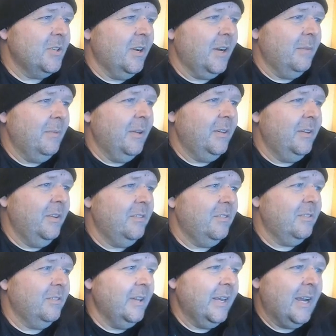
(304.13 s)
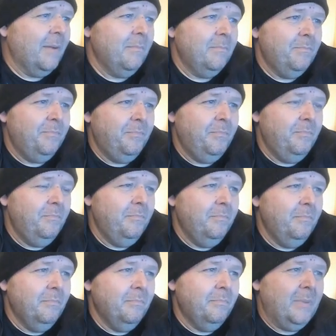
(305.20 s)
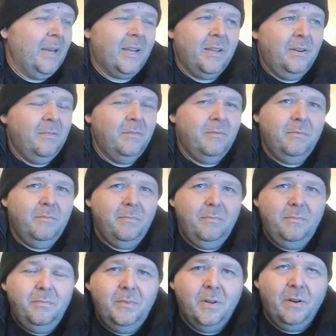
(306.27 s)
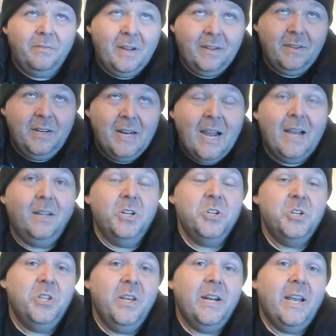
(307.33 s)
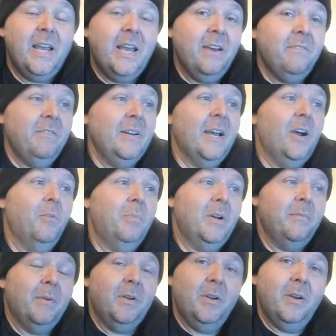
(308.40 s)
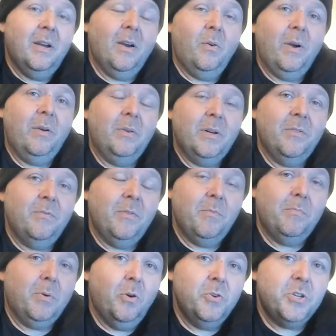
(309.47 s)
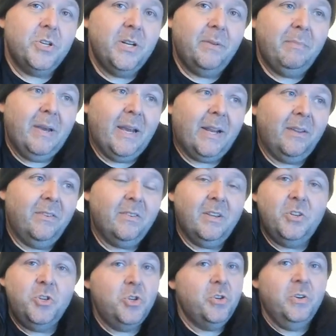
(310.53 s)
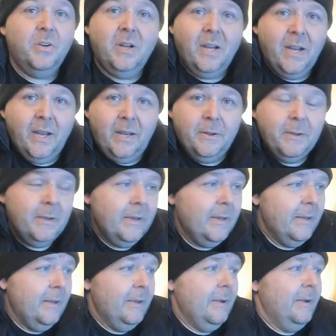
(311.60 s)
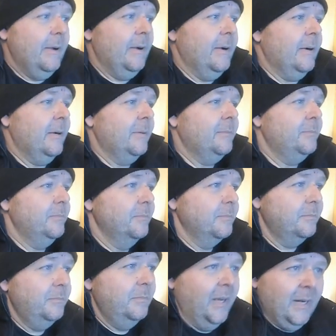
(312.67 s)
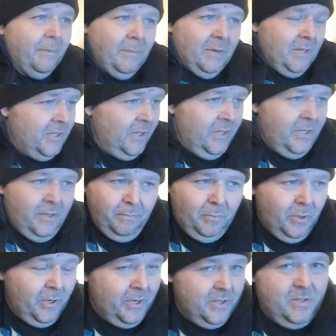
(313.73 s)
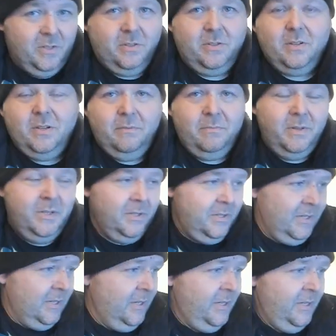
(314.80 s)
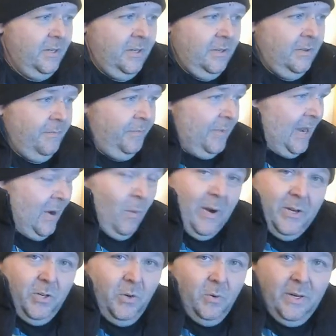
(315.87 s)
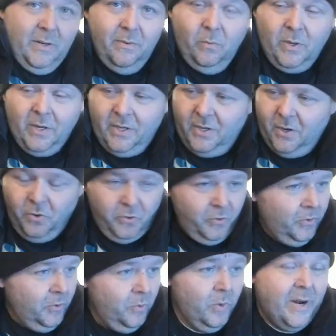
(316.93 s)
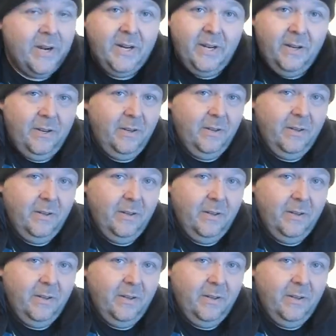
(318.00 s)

about this like I'm back in you know, I've got the knowledge that I have now, but I'm, how I would have approached it back in, say, junior high. Um, and I'm going to tell you the books. I'm going to tell you how I do it. We're going to go through writing,